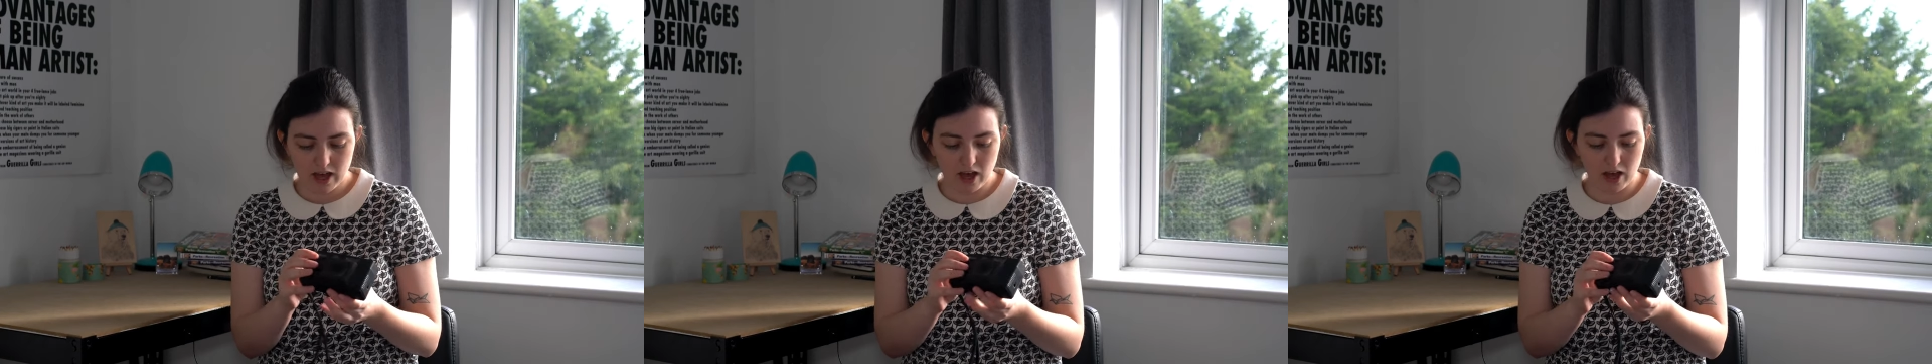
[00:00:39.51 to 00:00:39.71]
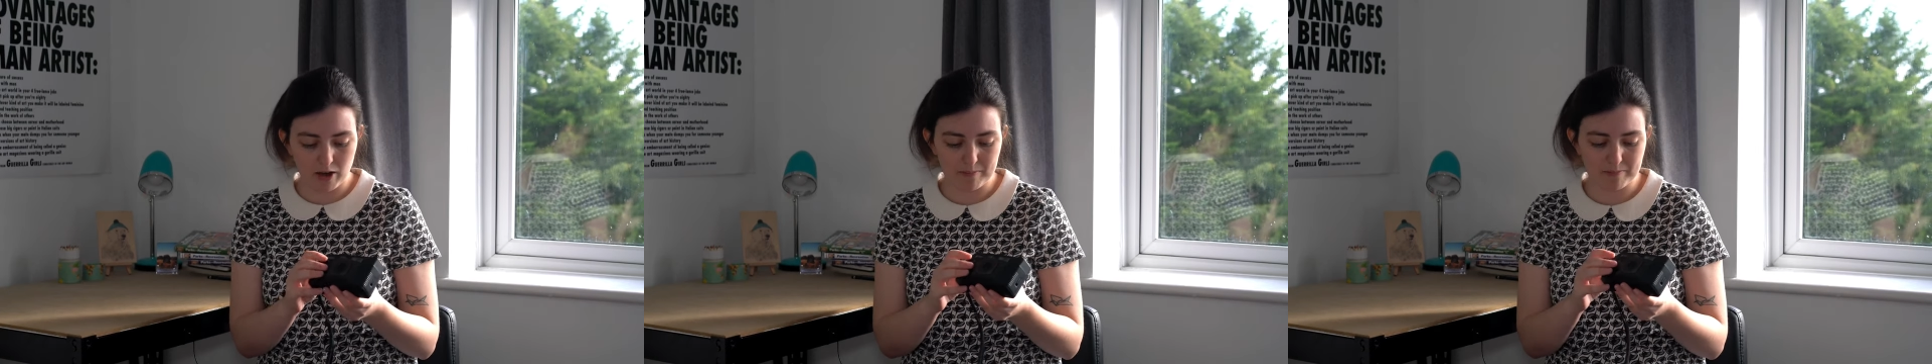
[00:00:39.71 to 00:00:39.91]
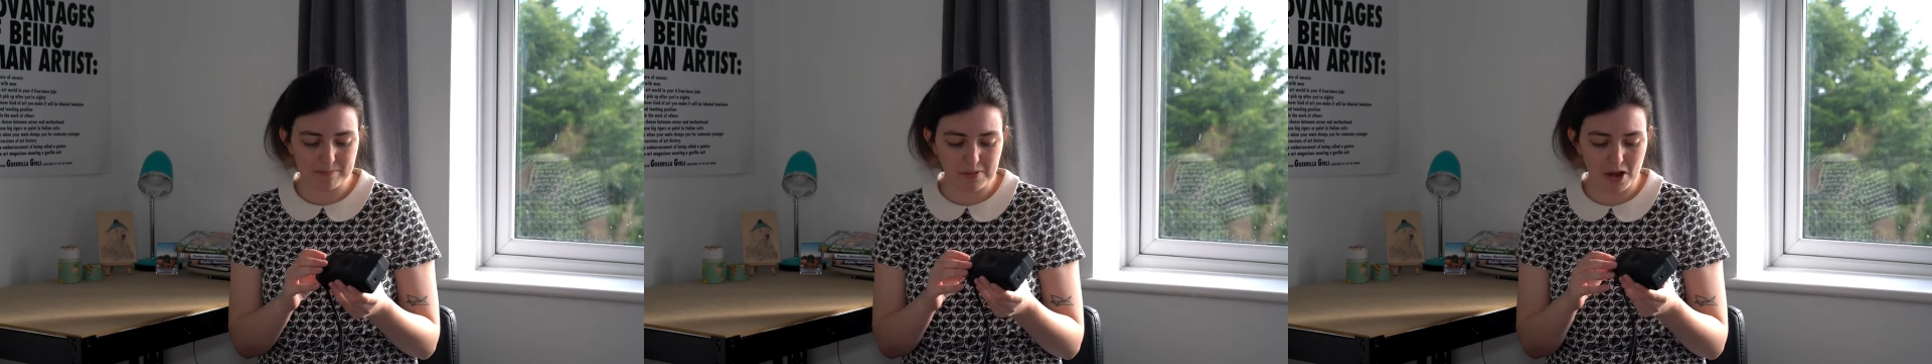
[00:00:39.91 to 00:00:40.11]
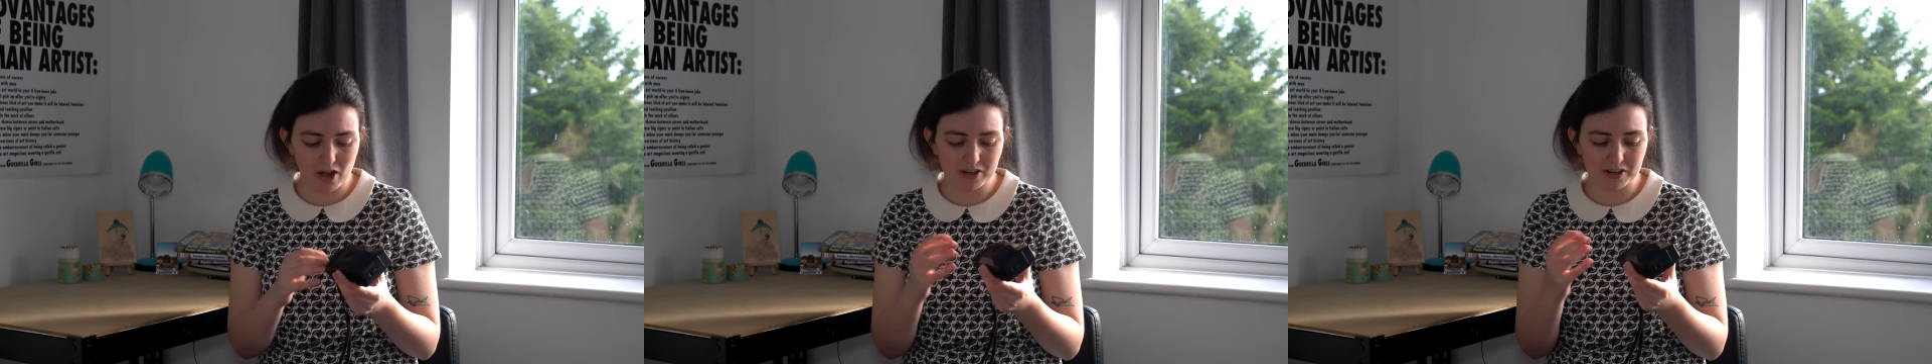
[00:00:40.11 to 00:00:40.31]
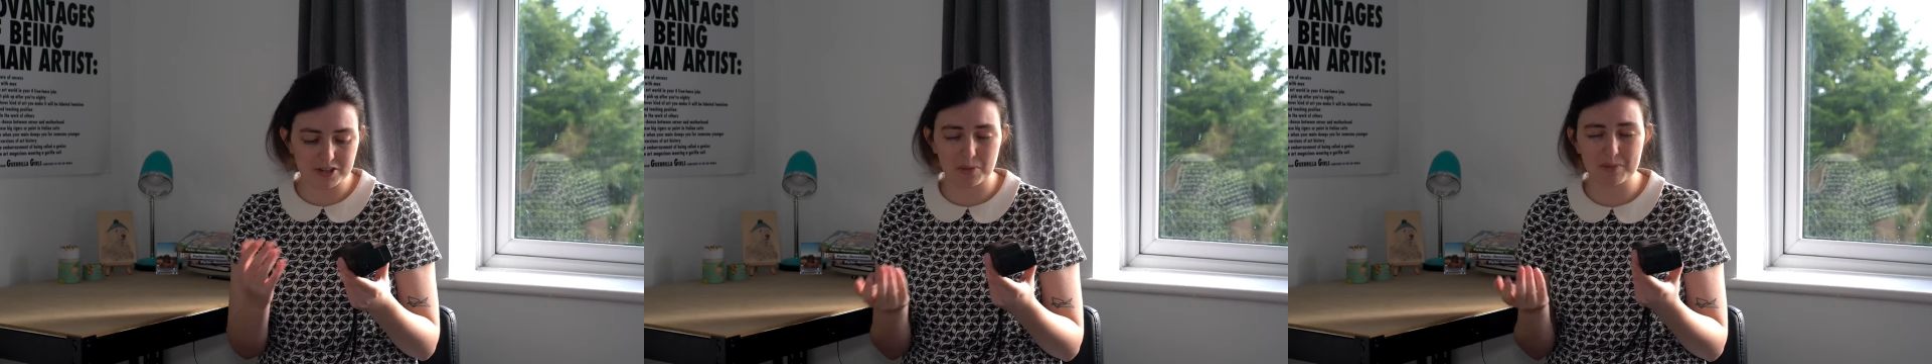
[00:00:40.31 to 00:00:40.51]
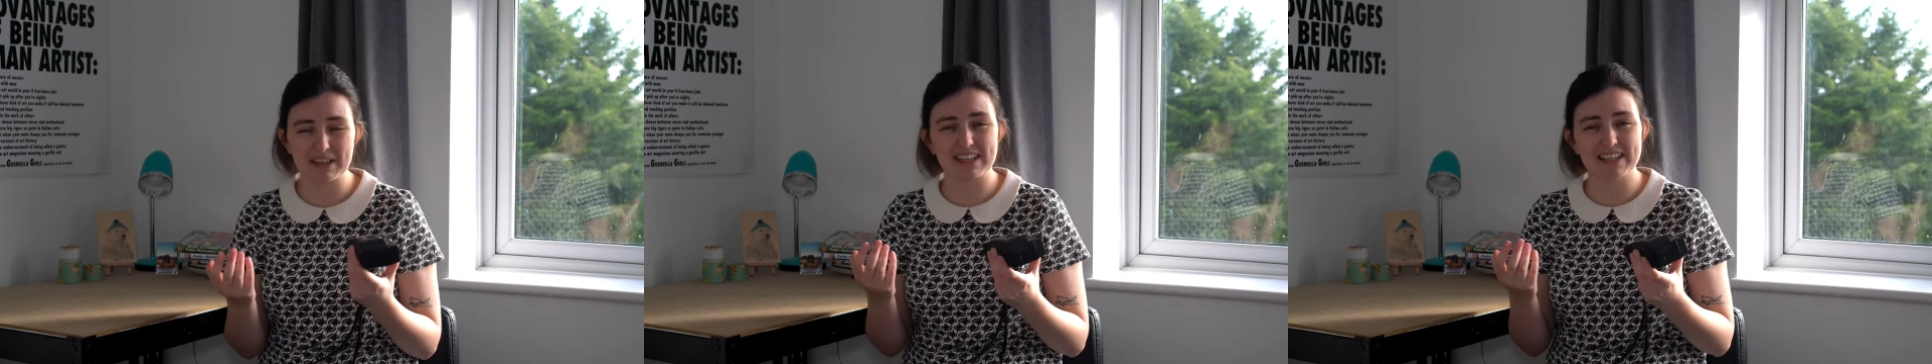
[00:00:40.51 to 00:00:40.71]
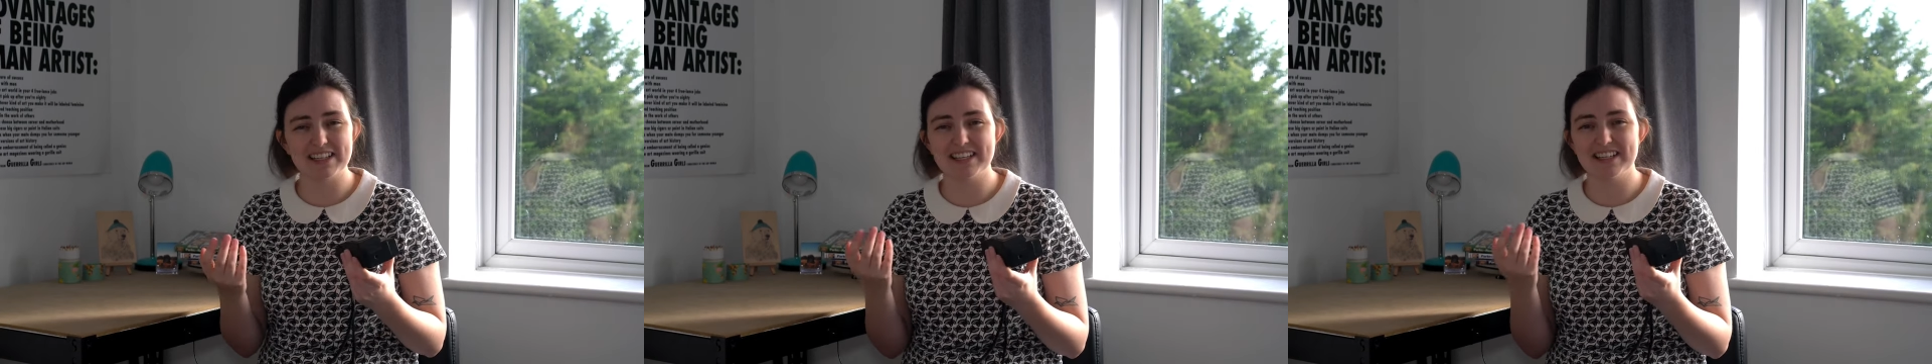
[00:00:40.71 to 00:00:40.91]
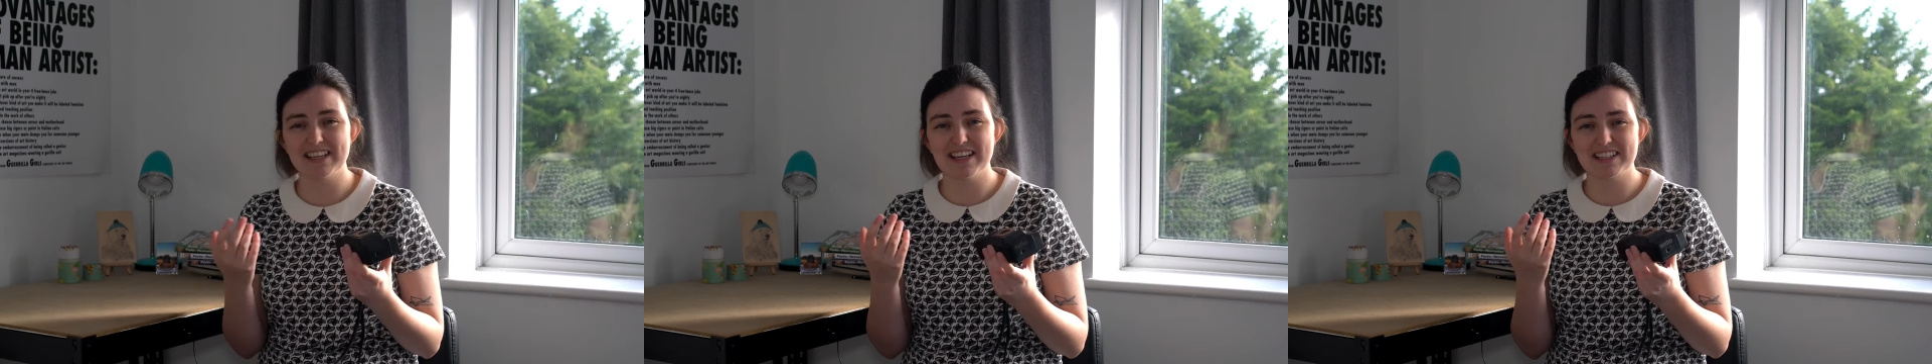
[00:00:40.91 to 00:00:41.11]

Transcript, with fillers: Ergonomically,